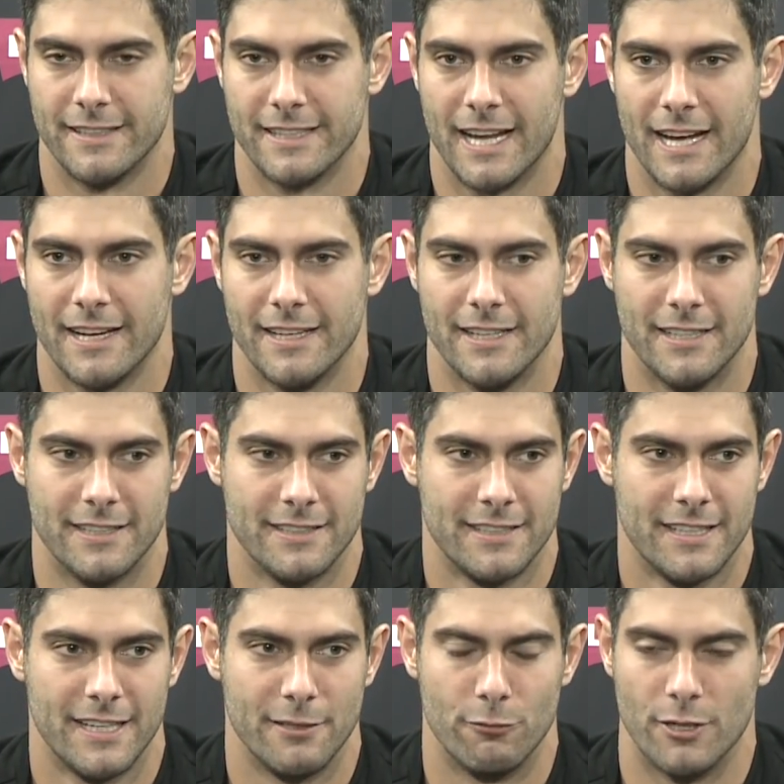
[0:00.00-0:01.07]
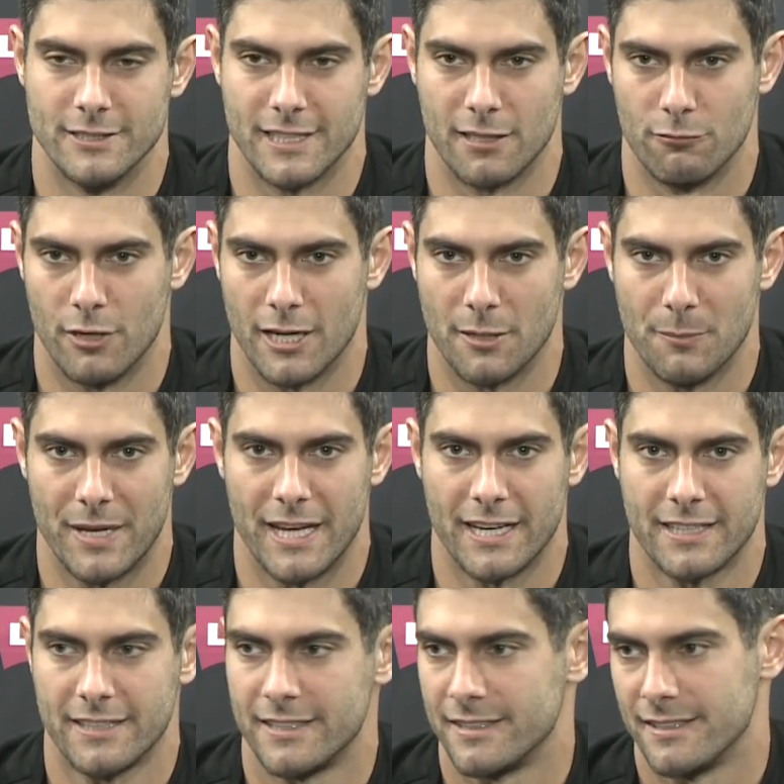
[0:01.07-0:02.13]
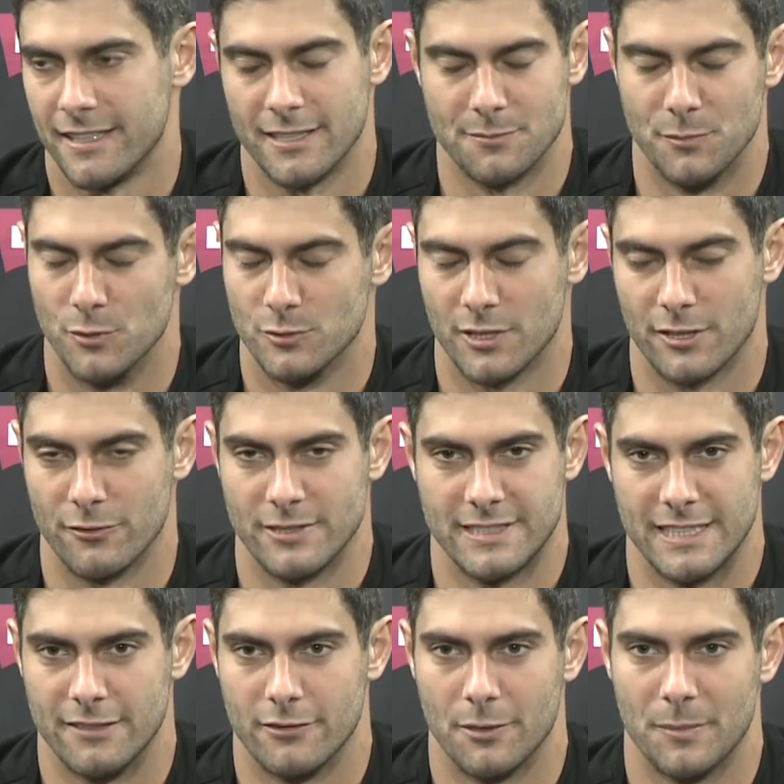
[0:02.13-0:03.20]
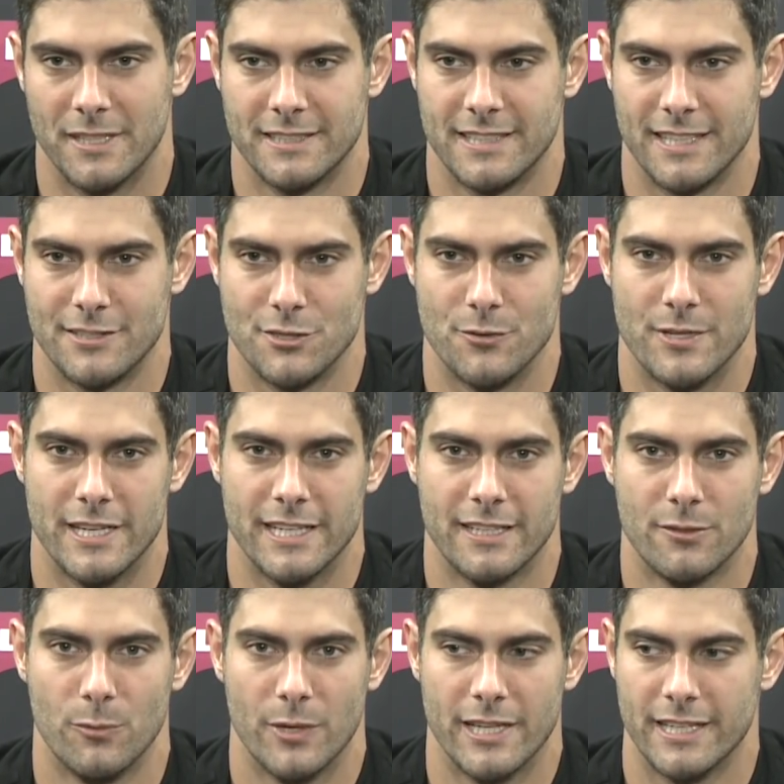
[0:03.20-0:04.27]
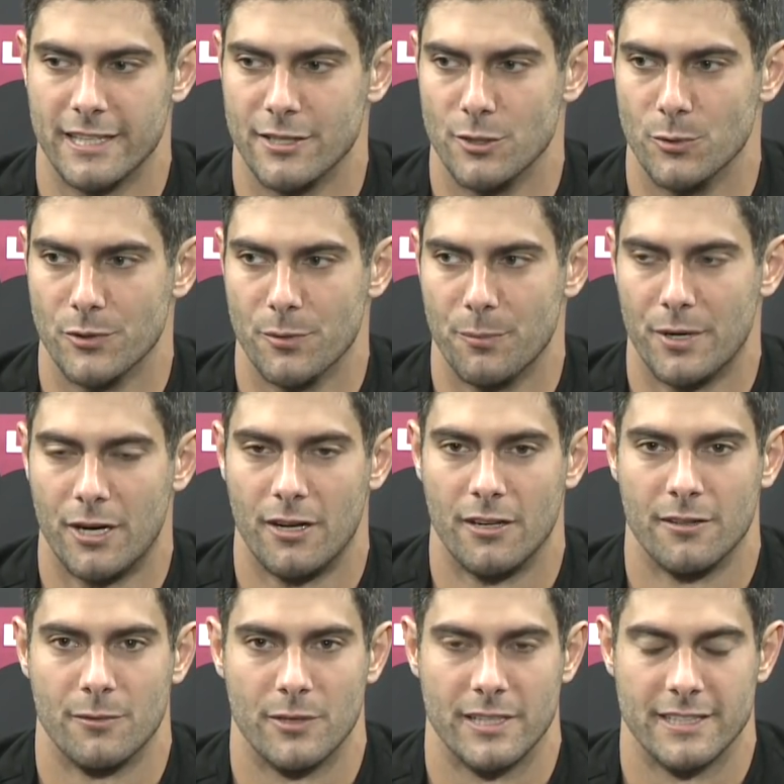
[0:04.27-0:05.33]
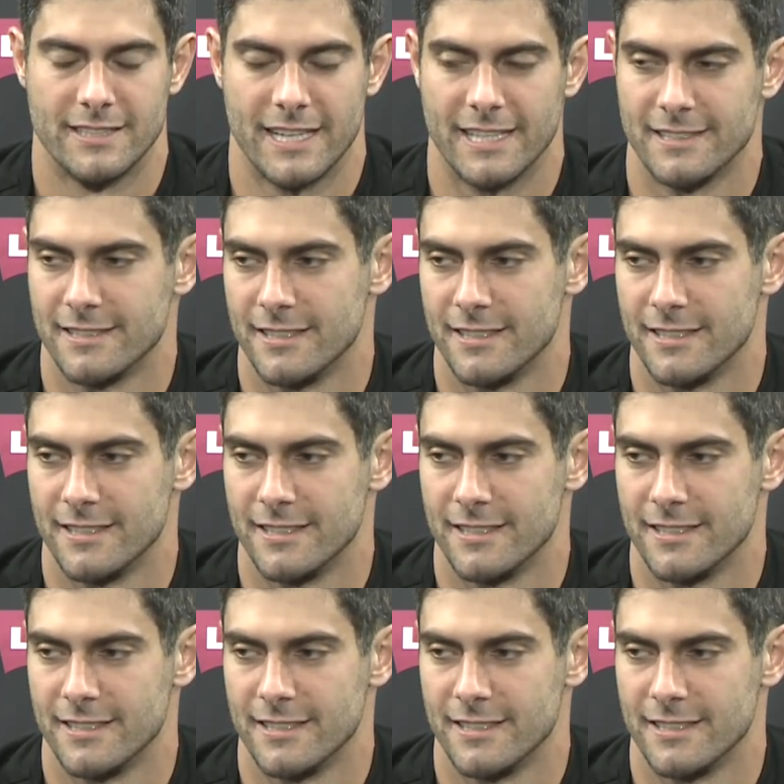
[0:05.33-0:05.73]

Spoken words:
The guy, he runs like a running back, has moves like a receiver. I mean, it's unique what he can do with the ball in his hands.